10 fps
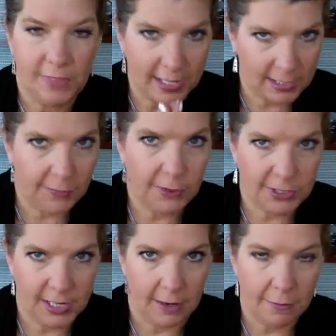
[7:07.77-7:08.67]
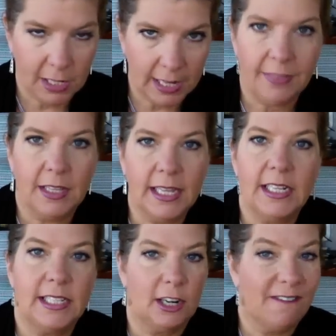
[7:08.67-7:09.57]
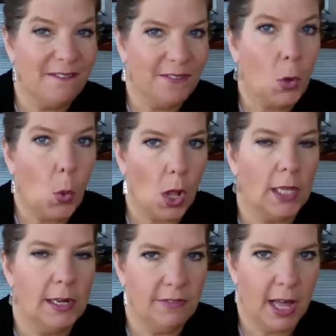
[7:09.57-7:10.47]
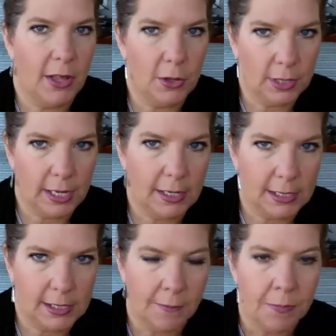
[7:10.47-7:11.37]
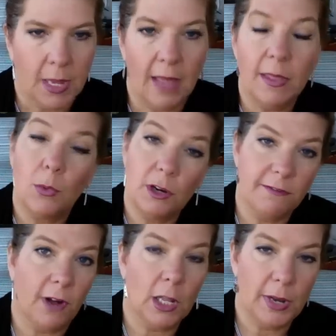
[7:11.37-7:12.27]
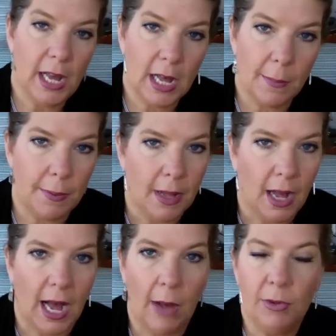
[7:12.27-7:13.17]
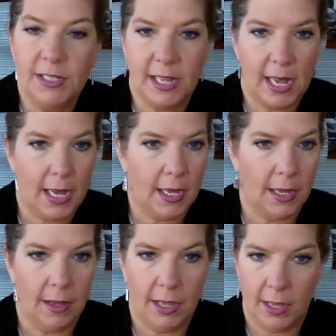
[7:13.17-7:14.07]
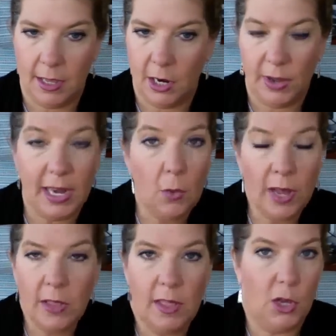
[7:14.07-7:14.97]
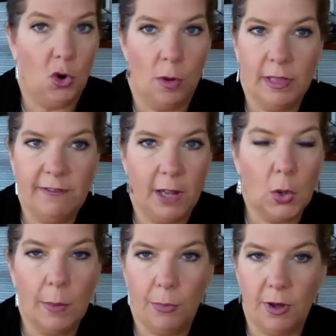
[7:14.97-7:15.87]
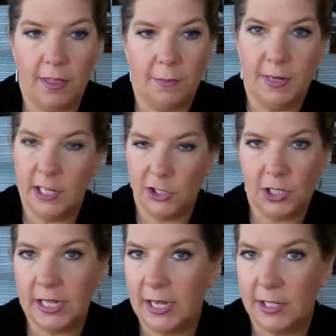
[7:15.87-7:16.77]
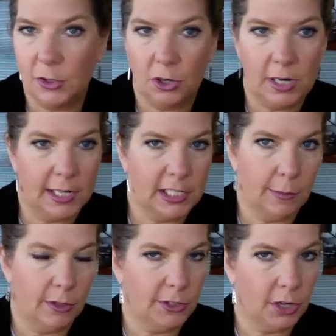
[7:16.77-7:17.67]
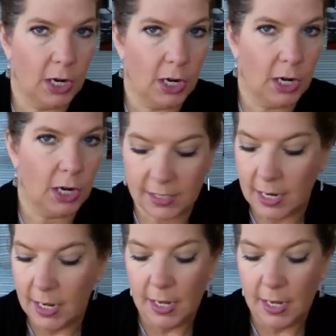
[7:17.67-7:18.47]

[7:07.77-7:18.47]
that's the first thing. Collect the leads that are quality value leads. And then when you're following up, I would say, any way that you normally follow up with potential leads or customers or hosts,